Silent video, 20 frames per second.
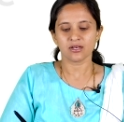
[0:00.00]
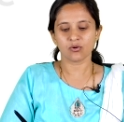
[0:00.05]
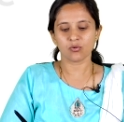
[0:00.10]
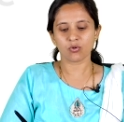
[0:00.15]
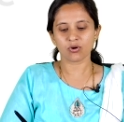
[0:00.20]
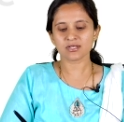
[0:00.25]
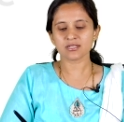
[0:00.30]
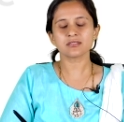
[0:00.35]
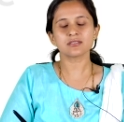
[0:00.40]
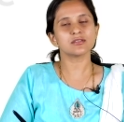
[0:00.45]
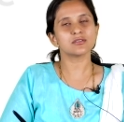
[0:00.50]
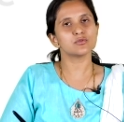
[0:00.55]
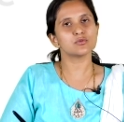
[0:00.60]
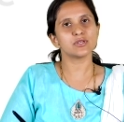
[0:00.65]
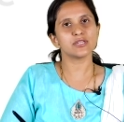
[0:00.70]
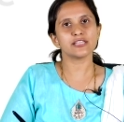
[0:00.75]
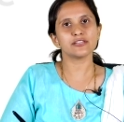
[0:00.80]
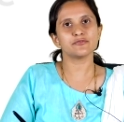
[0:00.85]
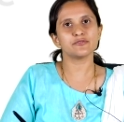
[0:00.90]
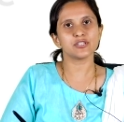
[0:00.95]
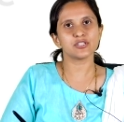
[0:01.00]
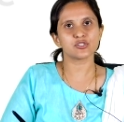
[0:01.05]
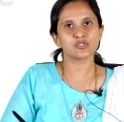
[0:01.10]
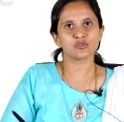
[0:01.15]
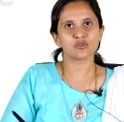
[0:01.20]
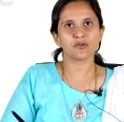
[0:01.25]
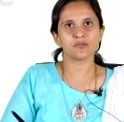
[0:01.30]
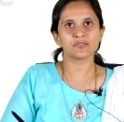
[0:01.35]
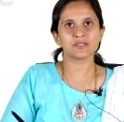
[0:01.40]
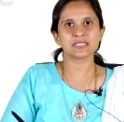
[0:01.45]
Now, what is the unique
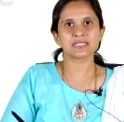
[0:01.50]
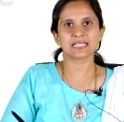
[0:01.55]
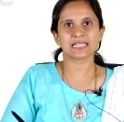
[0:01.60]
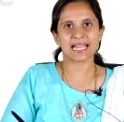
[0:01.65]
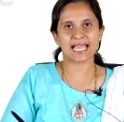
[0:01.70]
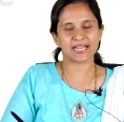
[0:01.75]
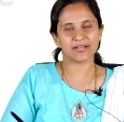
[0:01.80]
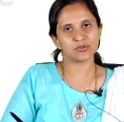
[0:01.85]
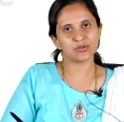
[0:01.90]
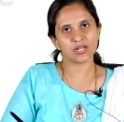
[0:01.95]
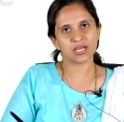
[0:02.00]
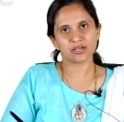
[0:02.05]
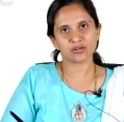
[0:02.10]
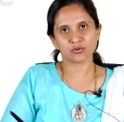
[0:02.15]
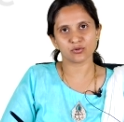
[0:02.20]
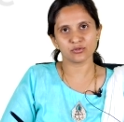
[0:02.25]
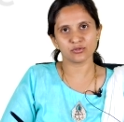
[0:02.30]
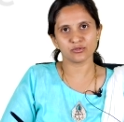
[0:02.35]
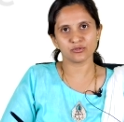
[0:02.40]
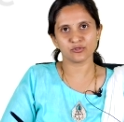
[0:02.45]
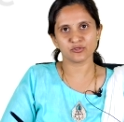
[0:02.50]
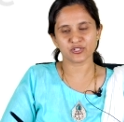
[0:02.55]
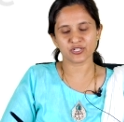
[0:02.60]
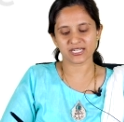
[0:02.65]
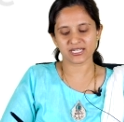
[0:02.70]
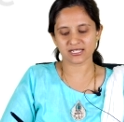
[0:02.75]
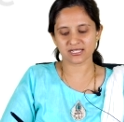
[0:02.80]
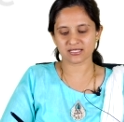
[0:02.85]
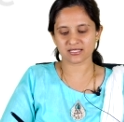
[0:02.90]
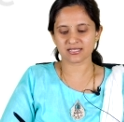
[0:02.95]
feature of this glandular
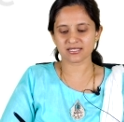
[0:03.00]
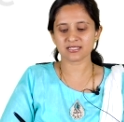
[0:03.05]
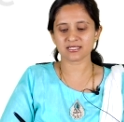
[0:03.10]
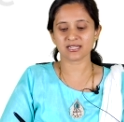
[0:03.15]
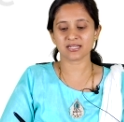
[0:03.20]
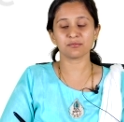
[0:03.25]
odontogenic cyst?